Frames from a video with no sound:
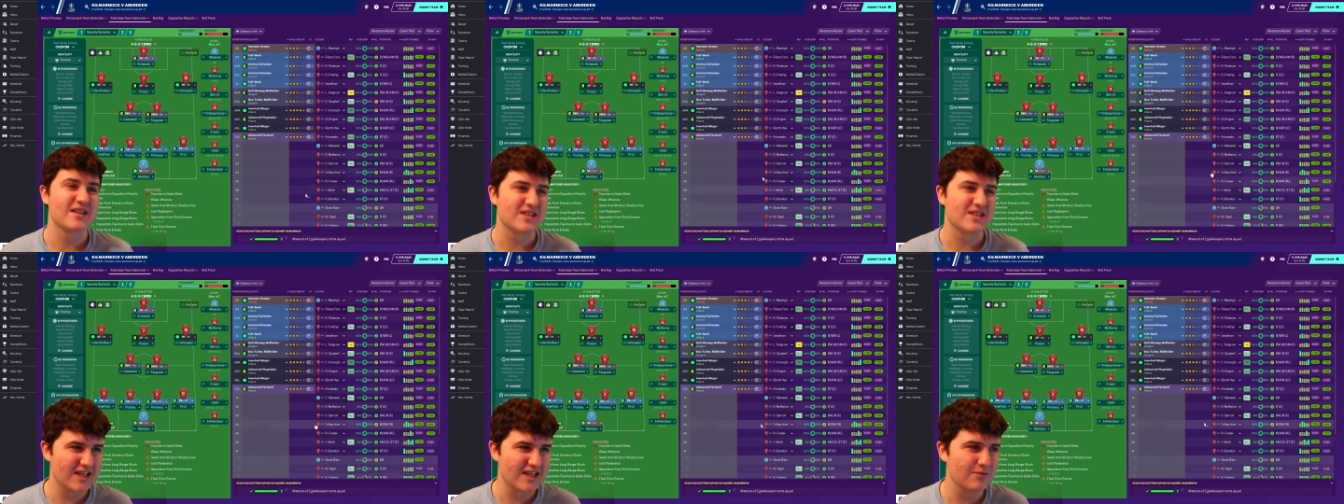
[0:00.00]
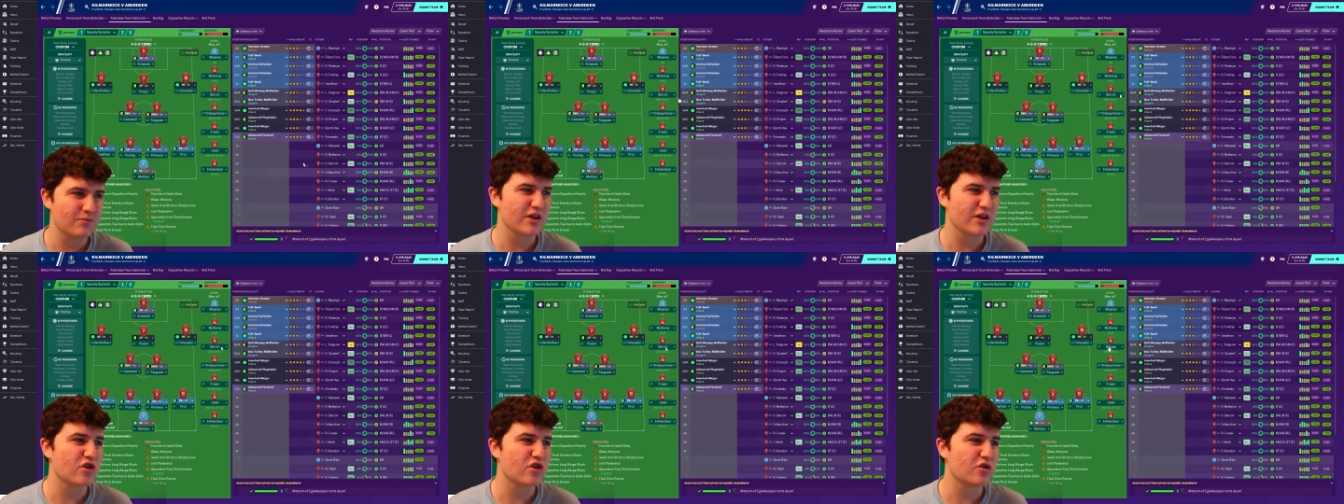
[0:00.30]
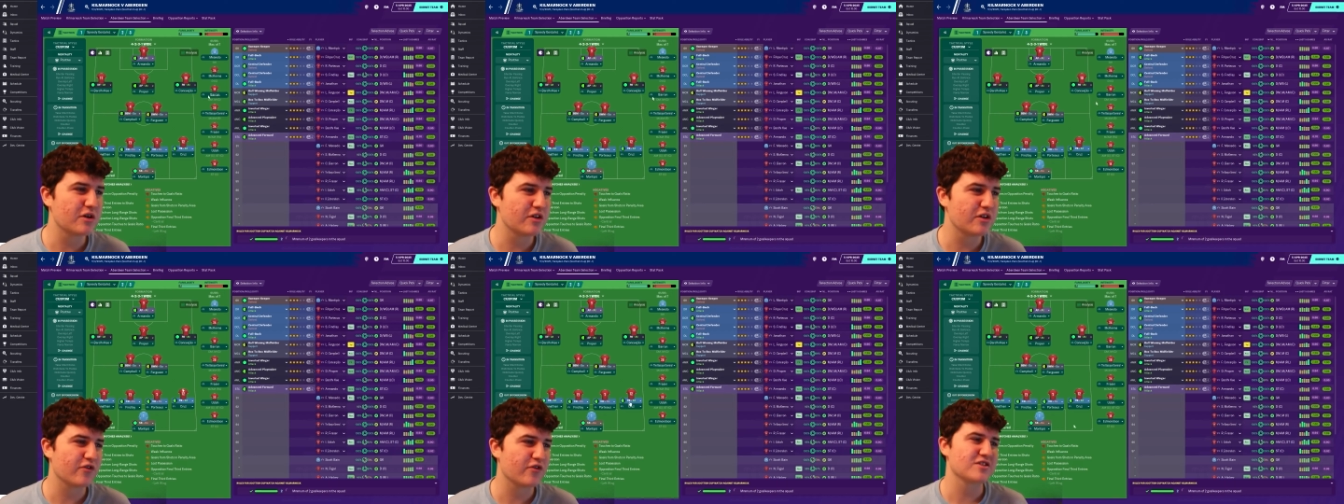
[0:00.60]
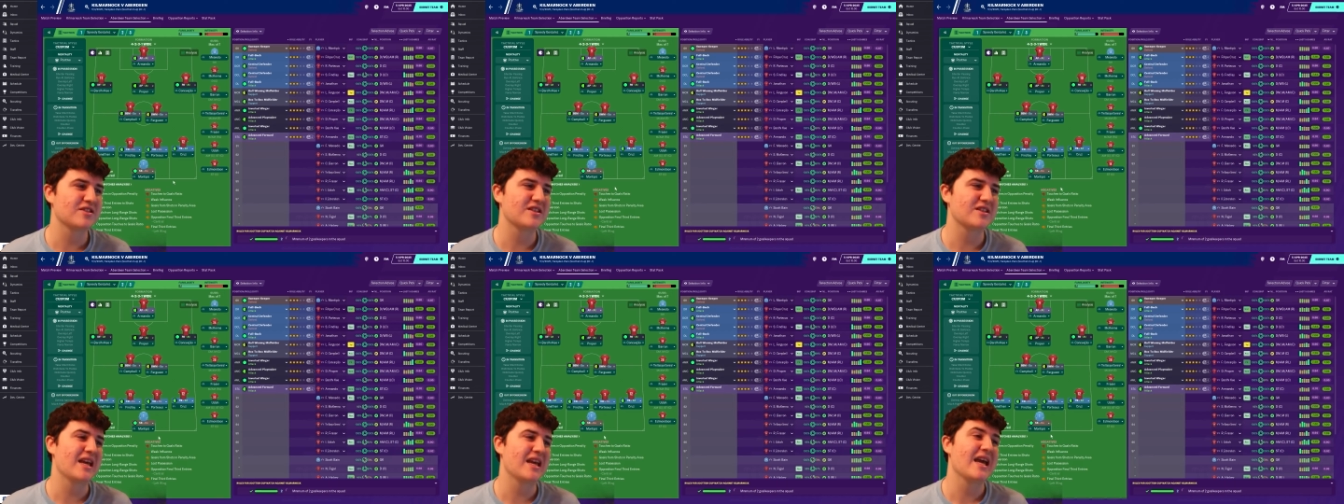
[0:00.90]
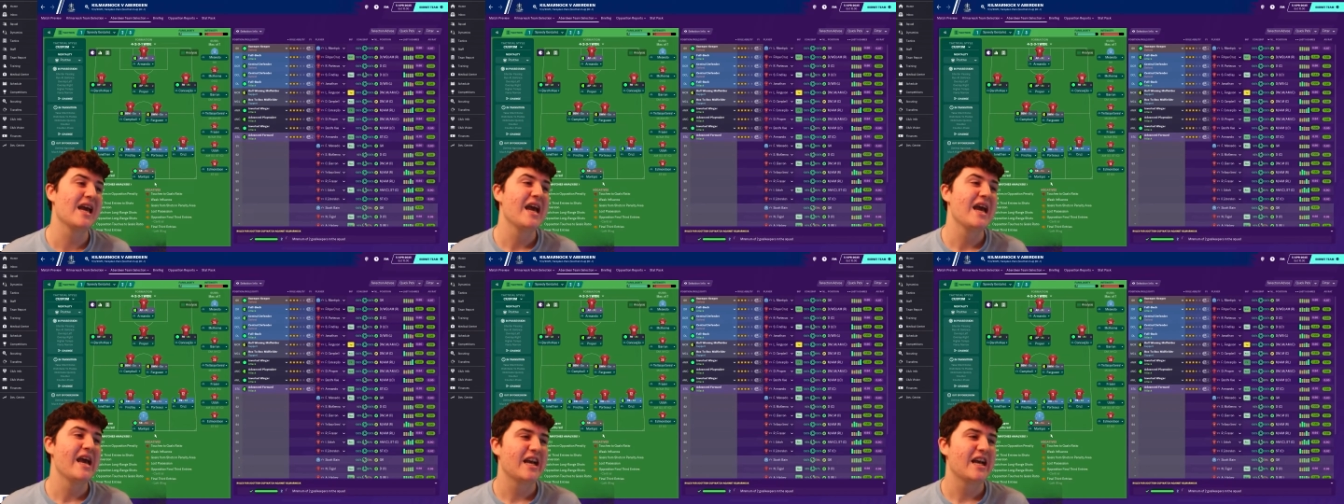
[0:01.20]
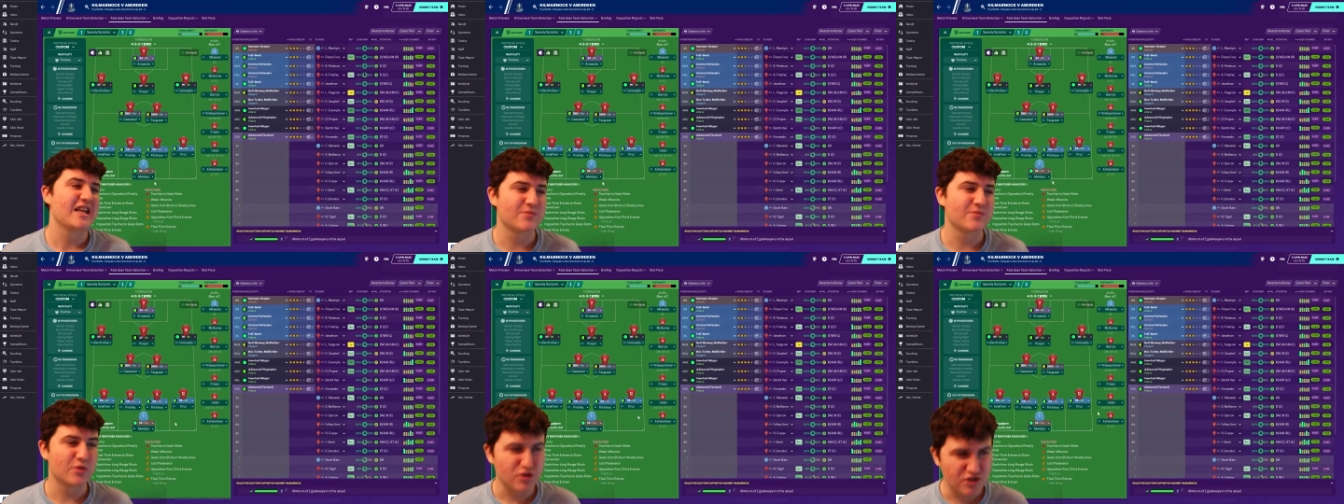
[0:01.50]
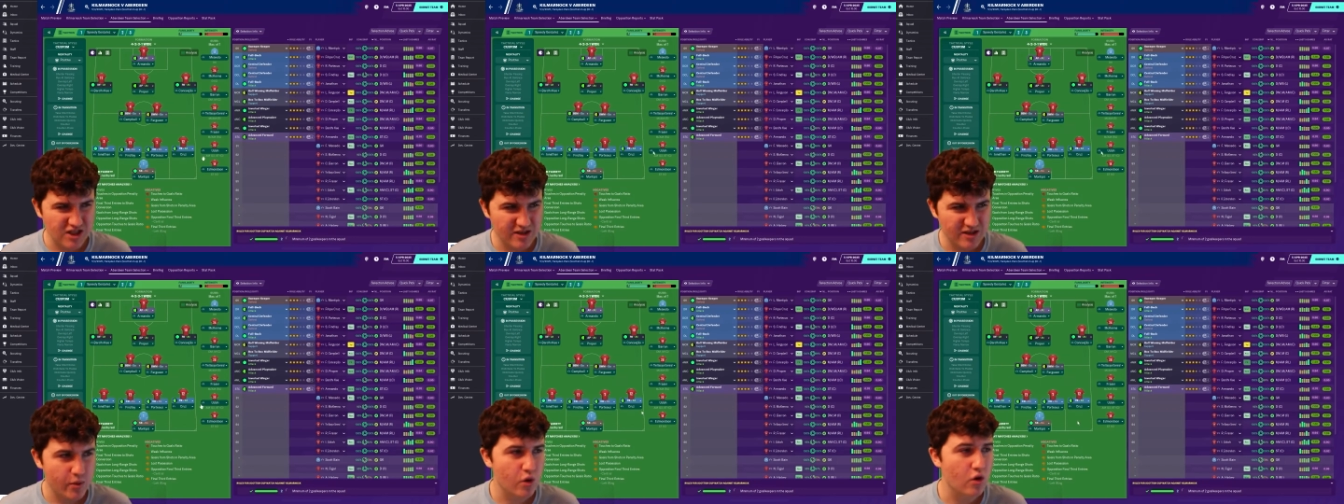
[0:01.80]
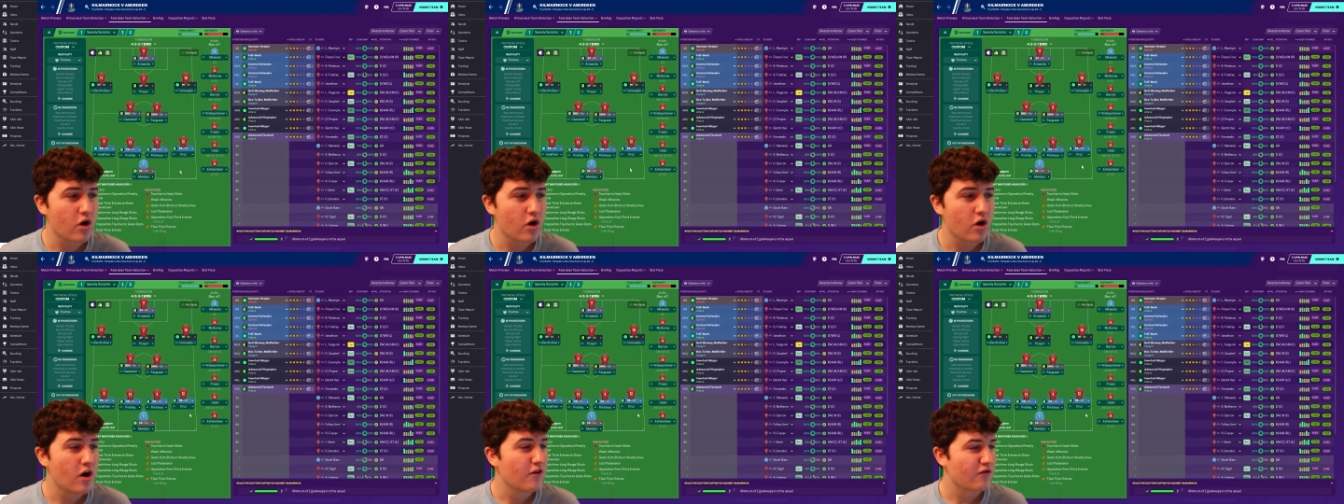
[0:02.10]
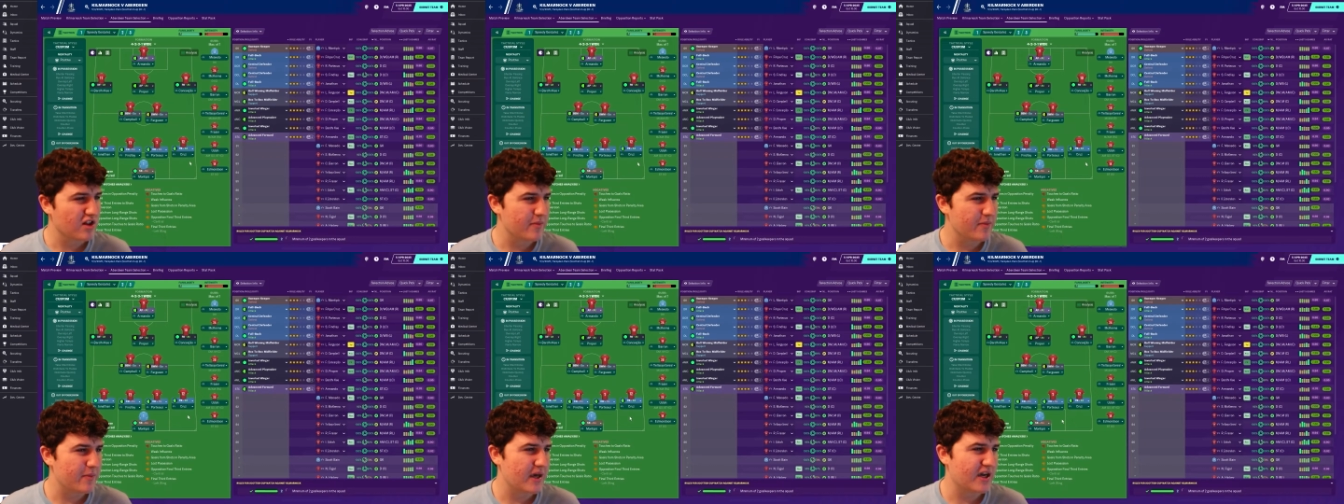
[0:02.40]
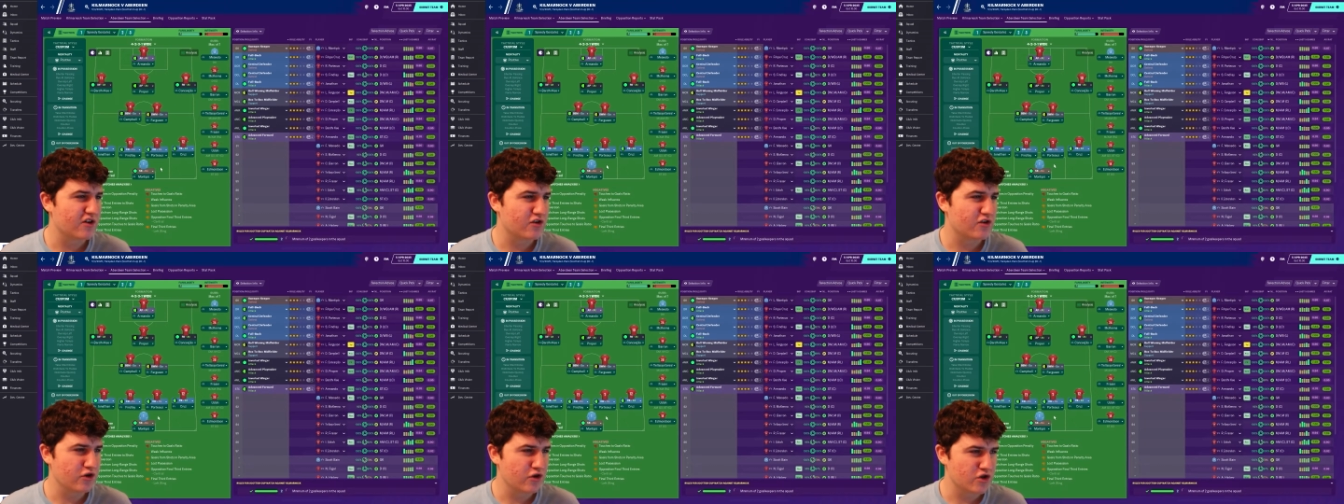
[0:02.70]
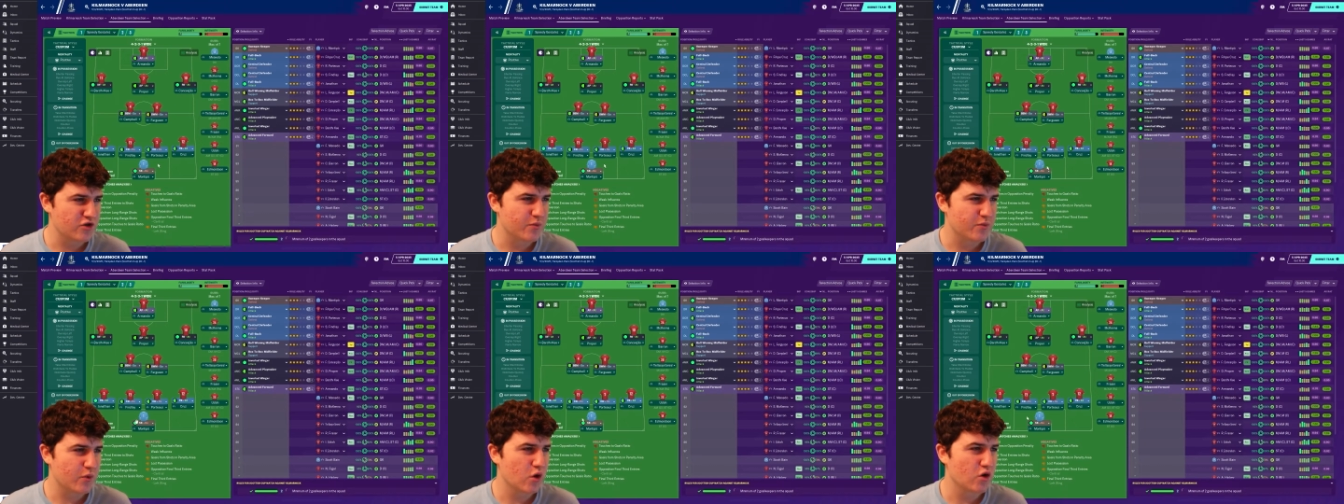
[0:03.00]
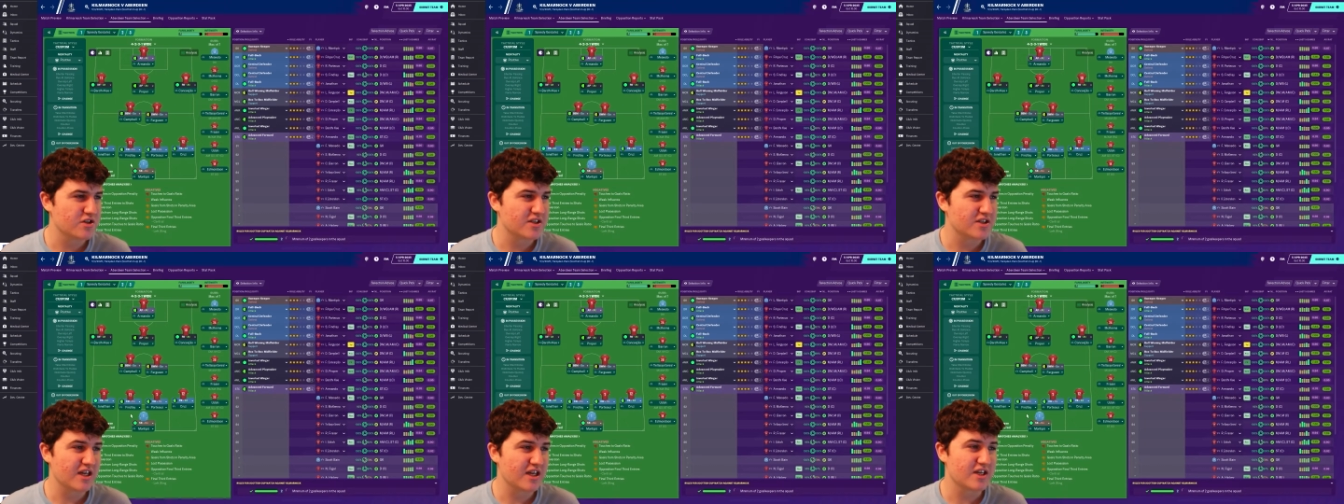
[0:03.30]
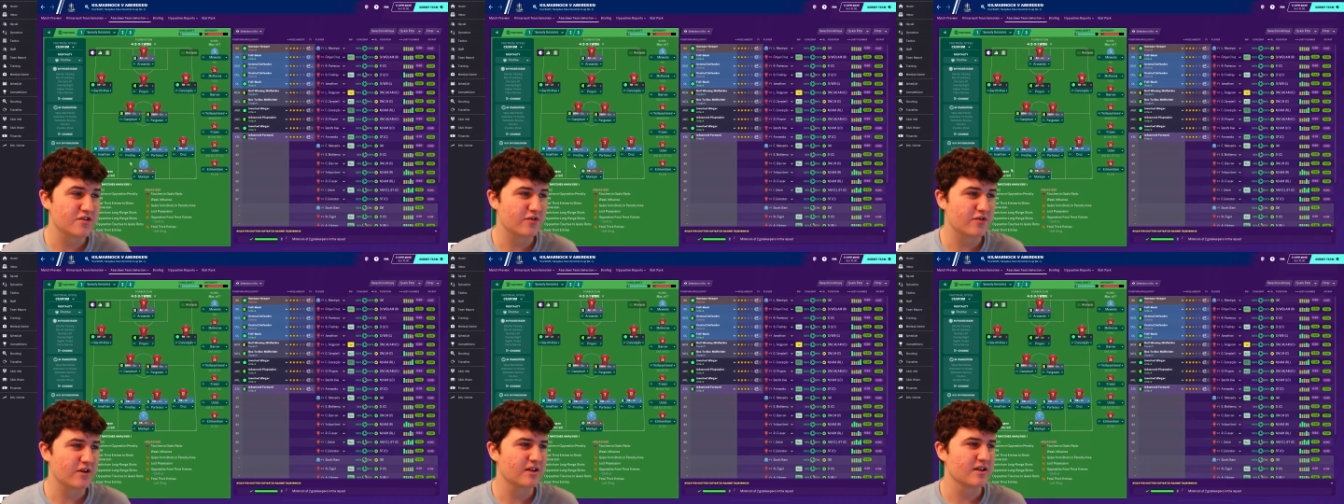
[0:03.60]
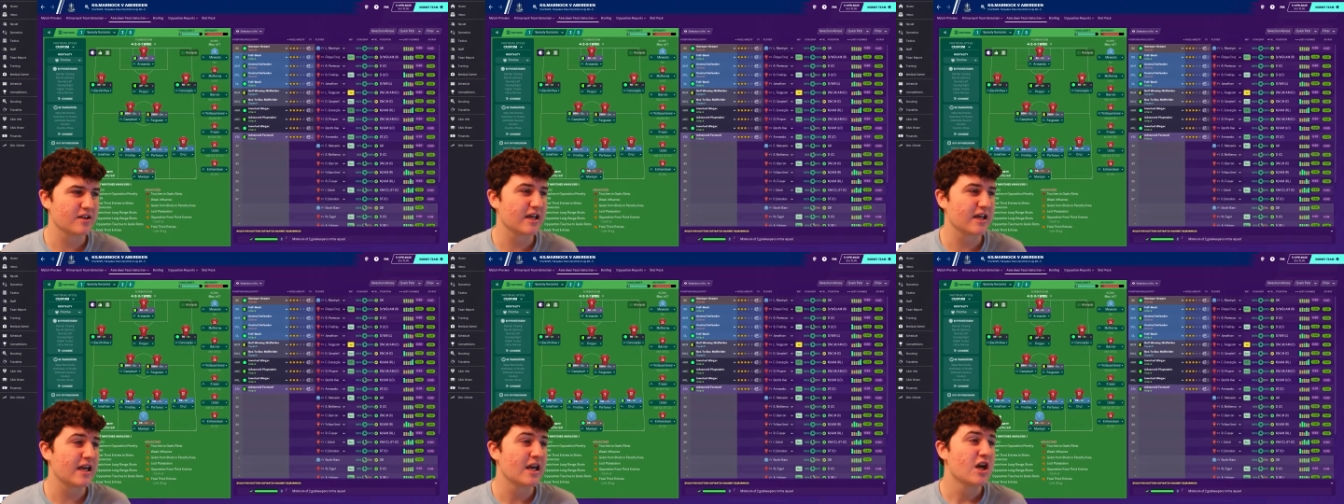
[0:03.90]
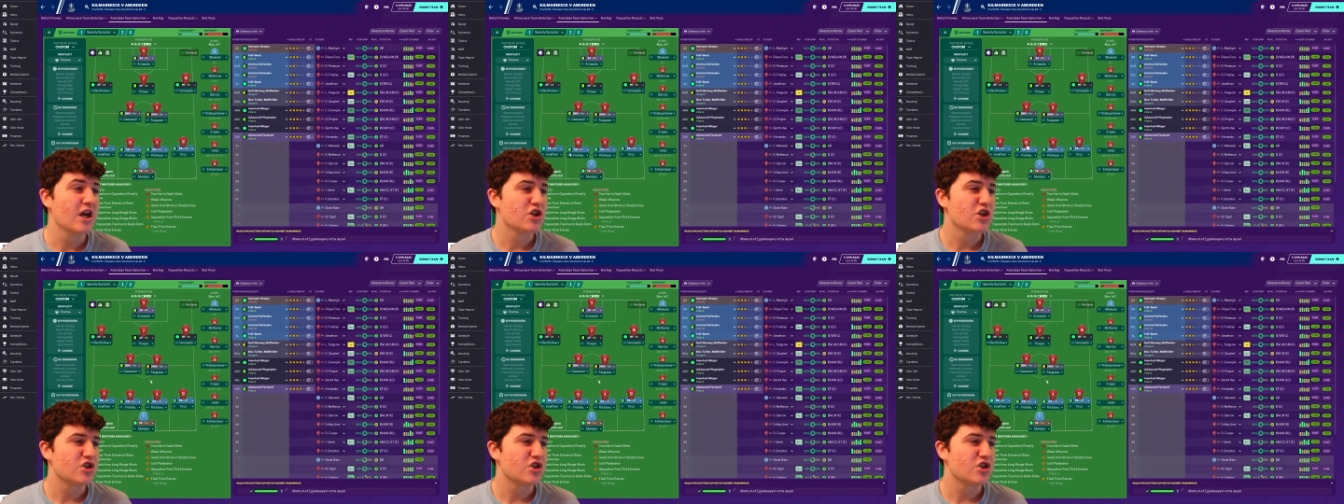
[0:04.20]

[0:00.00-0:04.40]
The team we go with for today is Montipo, Felipe Cruz, Porteous, Finlay,